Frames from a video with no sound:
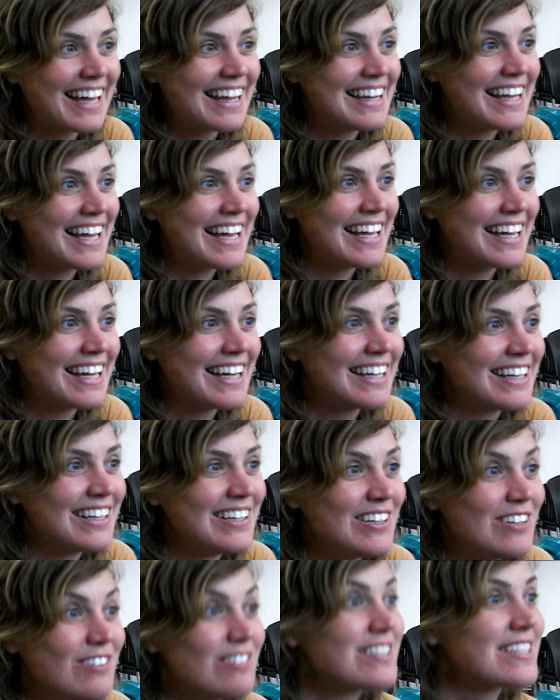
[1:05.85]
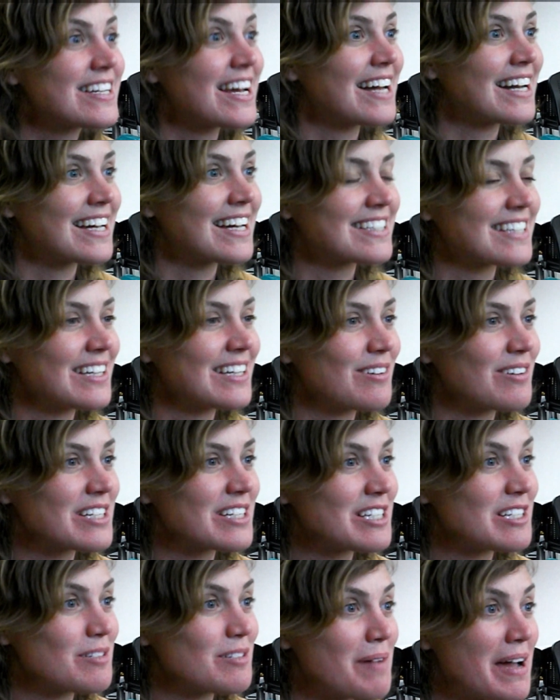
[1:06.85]
And then you start asking
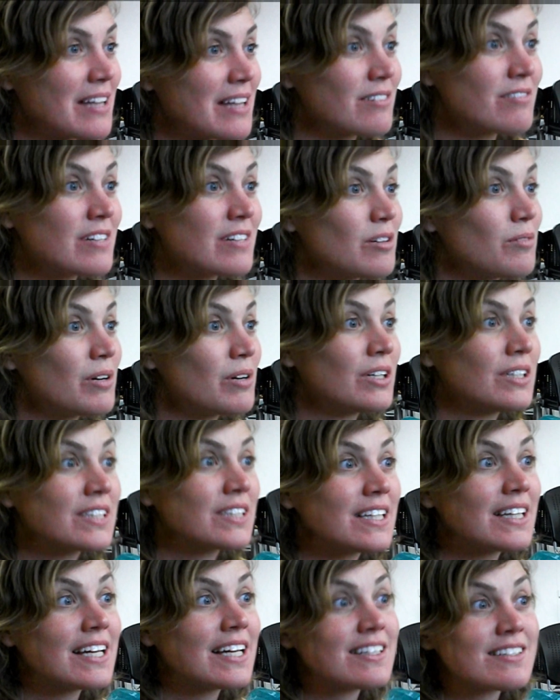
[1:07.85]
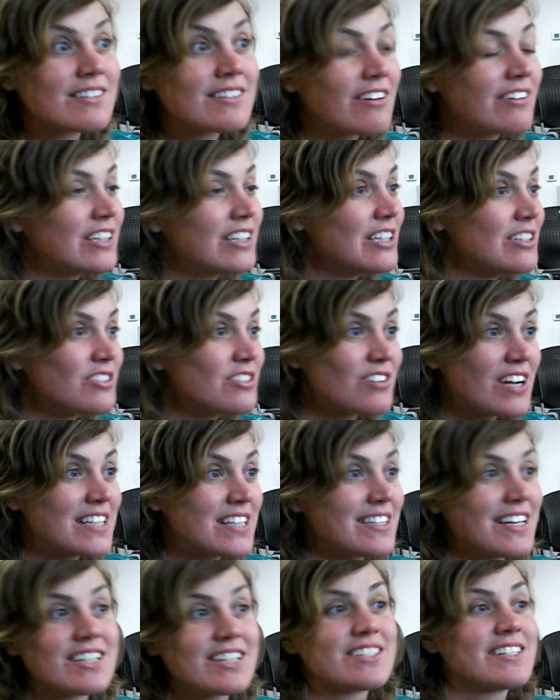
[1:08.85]
questions about the real world and then slowly you
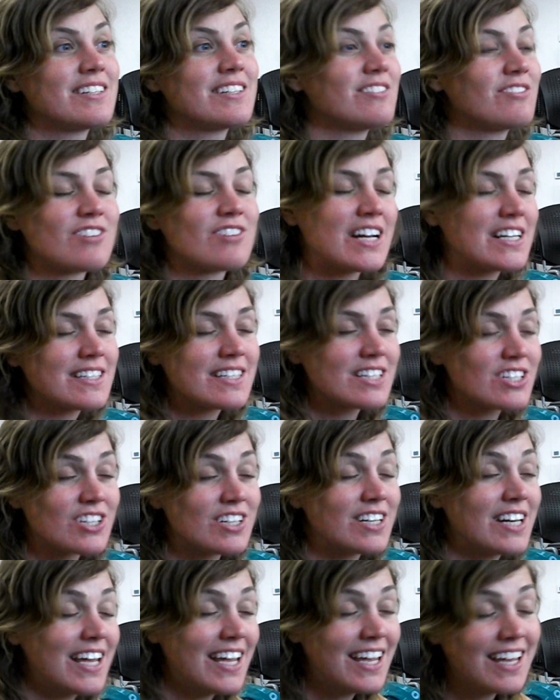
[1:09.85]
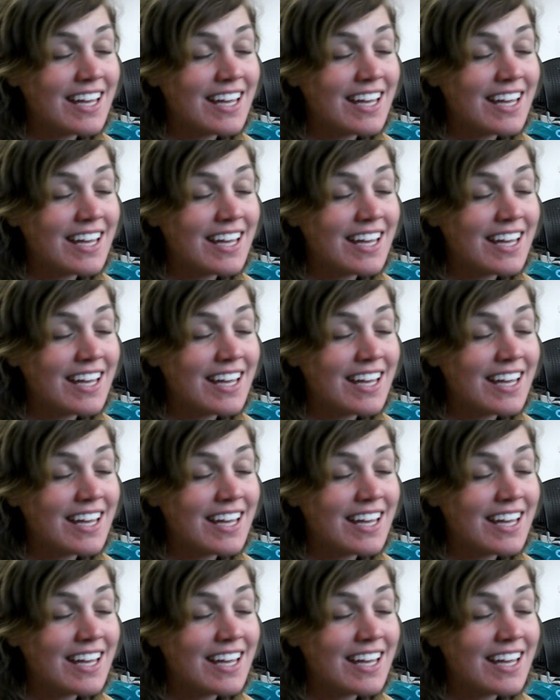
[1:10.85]
transition